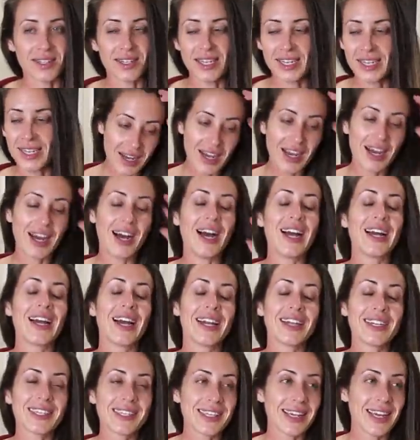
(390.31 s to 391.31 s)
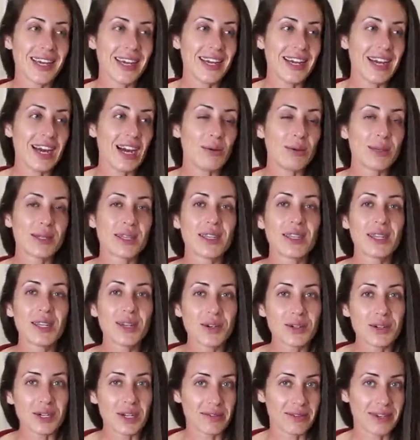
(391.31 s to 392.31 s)
Like, I gotta say, I was a little
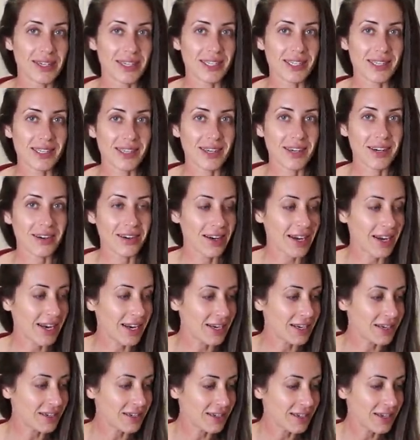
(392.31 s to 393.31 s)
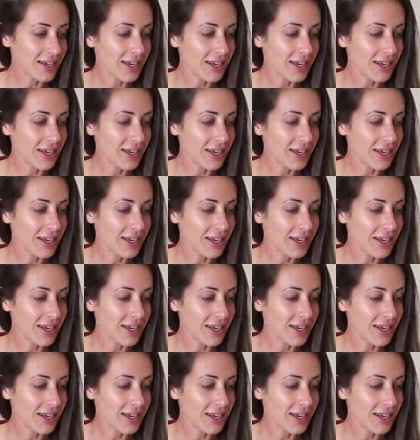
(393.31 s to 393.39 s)
nervous, okay?